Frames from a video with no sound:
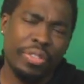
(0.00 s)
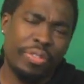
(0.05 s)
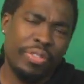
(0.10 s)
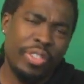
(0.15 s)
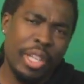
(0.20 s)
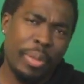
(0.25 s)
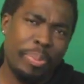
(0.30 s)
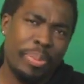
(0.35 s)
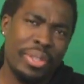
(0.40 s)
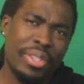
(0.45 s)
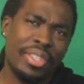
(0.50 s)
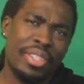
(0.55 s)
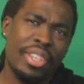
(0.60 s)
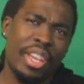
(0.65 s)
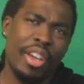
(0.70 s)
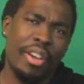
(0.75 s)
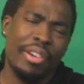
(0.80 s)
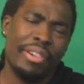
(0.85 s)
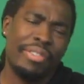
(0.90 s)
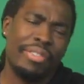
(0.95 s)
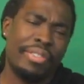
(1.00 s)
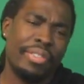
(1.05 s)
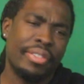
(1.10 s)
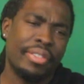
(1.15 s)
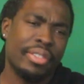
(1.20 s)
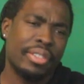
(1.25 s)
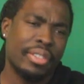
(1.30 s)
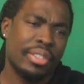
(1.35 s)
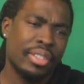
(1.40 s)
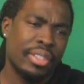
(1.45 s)
flipping self.
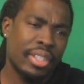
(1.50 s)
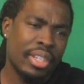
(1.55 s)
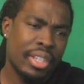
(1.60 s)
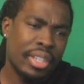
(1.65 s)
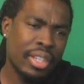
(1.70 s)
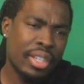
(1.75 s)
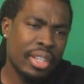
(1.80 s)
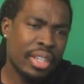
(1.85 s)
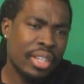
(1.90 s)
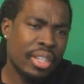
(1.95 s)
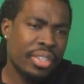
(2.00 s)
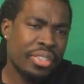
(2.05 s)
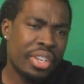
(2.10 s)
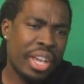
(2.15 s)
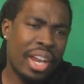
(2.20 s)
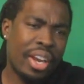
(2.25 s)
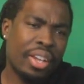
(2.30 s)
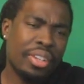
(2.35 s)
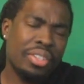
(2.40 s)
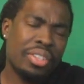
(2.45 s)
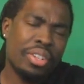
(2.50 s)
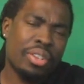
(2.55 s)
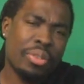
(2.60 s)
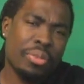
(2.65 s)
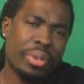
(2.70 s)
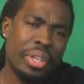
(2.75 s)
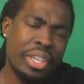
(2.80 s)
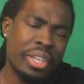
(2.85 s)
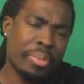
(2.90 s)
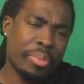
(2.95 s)
Shout out to
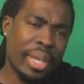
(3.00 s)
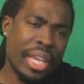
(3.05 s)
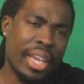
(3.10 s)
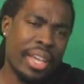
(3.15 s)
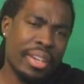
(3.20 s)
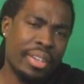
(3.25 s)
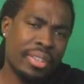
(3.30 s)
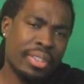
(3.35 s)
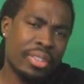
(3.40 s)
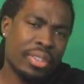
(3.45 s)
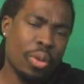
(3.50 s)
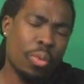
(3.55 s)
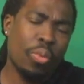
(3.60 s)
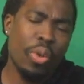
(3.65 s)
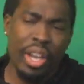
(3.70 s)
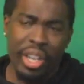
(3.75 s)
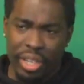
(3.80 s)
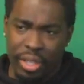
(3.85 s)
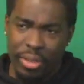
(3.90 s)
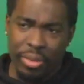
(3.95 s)
Korea, man. The one